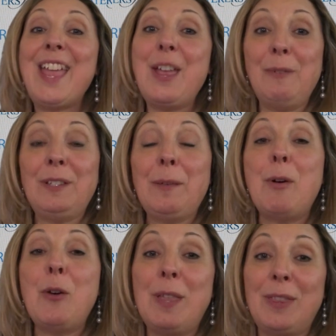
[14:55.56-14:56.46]
it was a
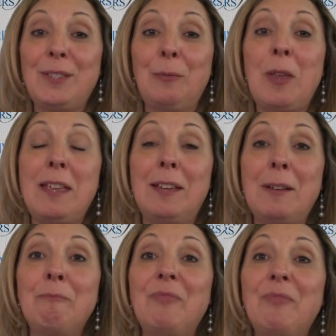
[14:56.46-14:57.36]
moment this week
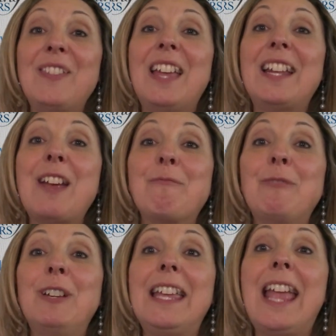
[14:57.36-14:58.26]
that I
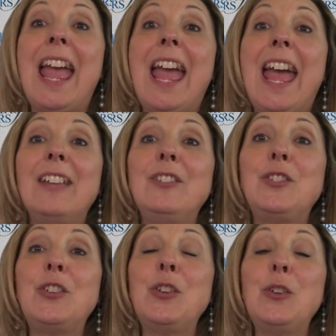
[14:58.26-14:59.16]
really had
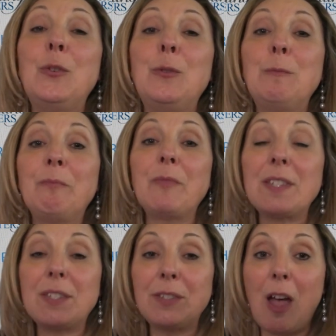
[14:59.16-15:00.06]
to
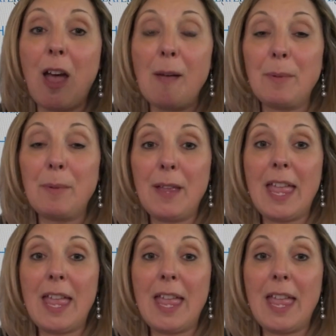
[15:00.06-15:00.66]
stop